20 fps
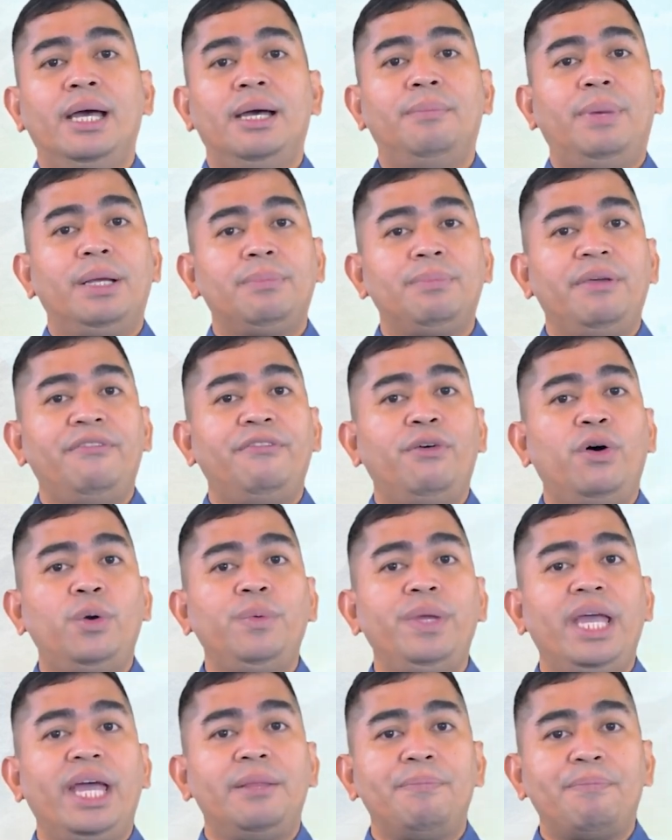But before
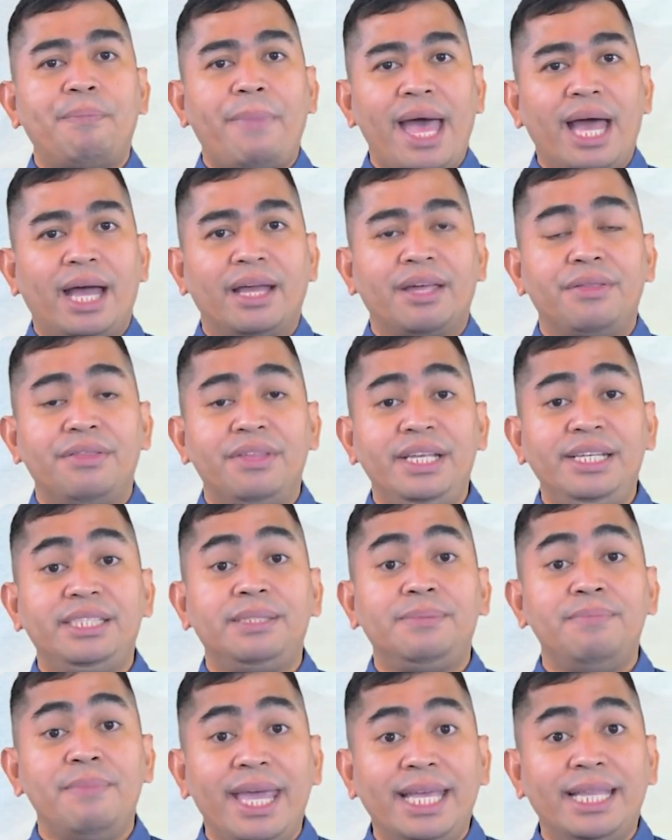we unpack
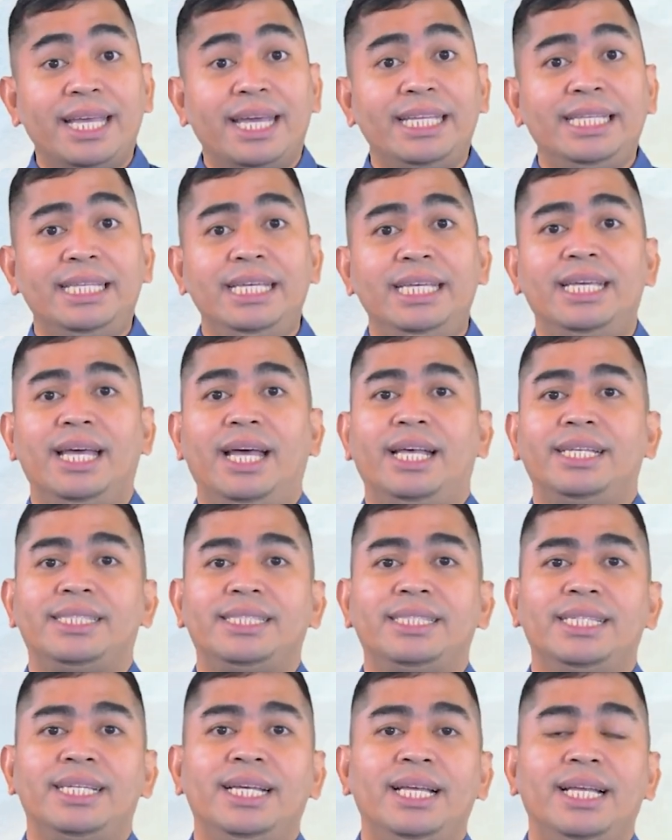these main
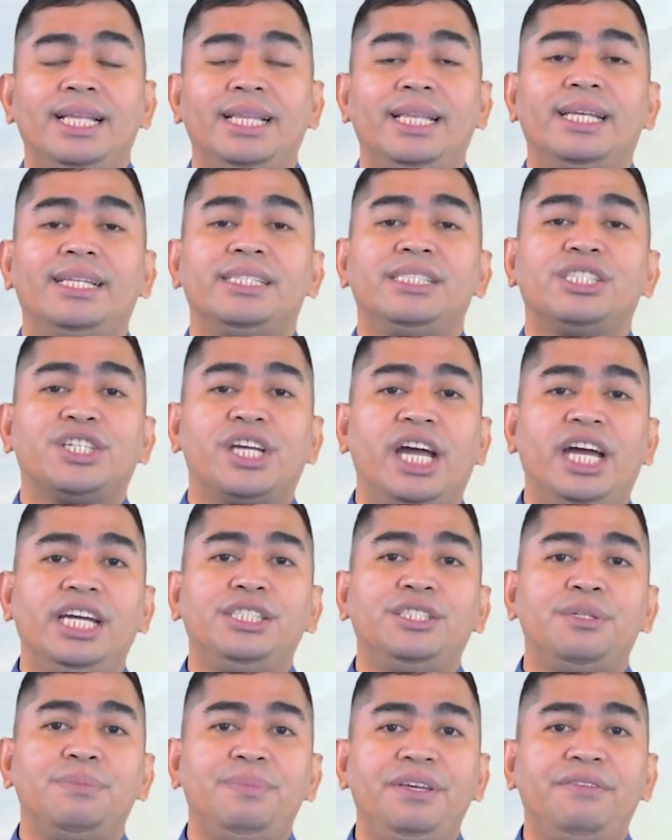ideas, let us try
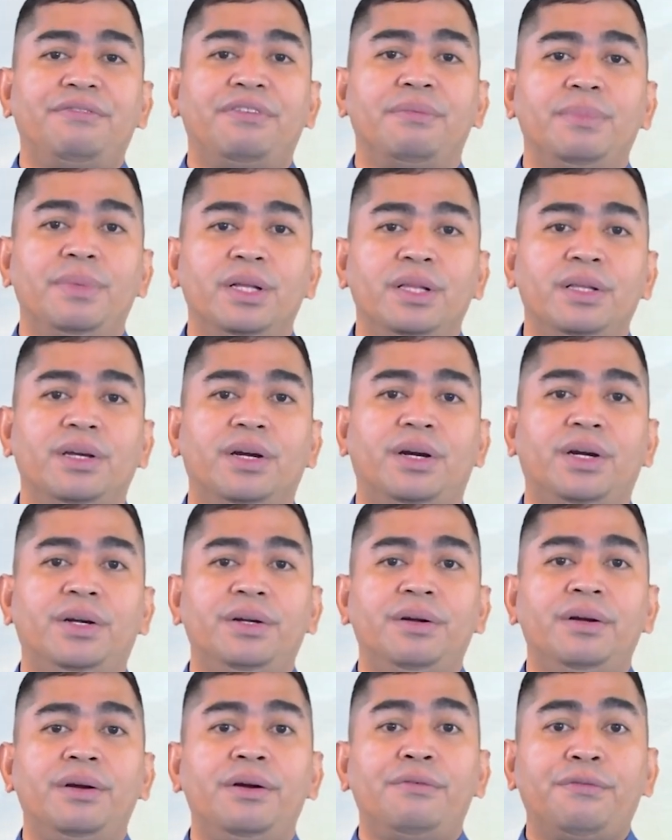to be
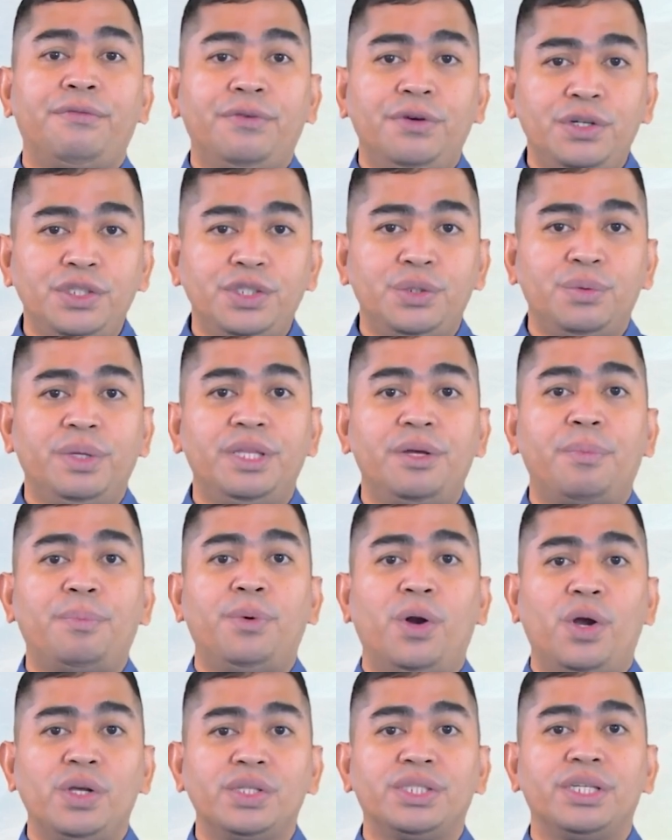familiar first with the
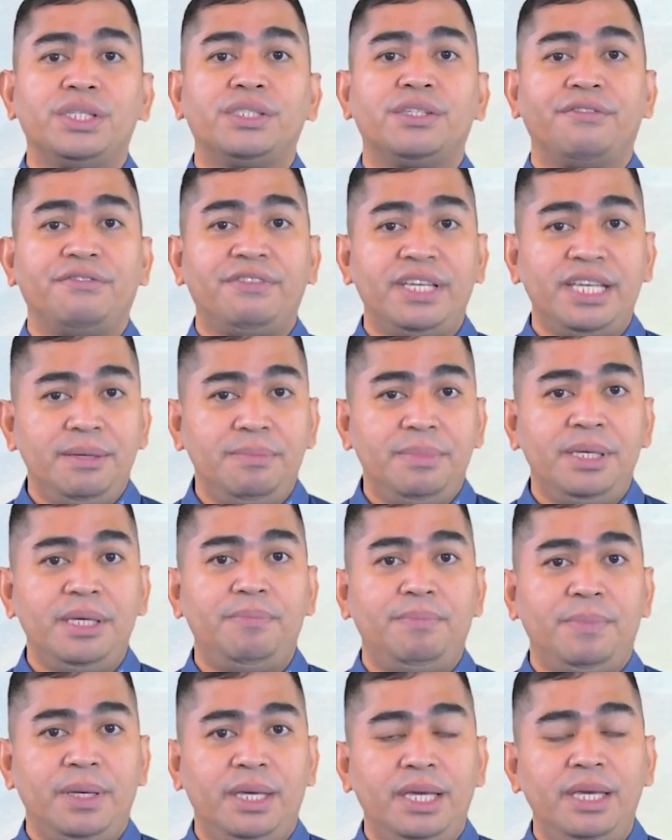process of
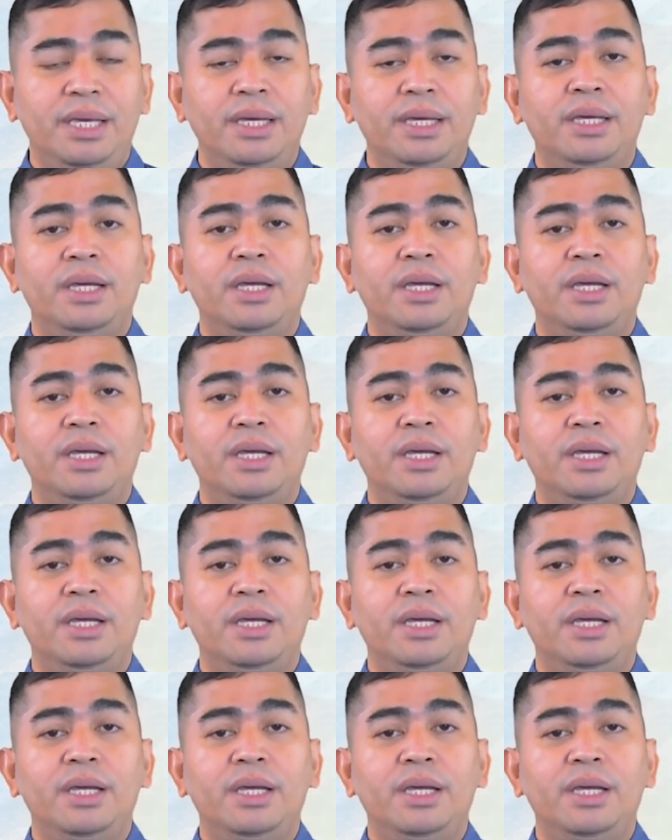EBP,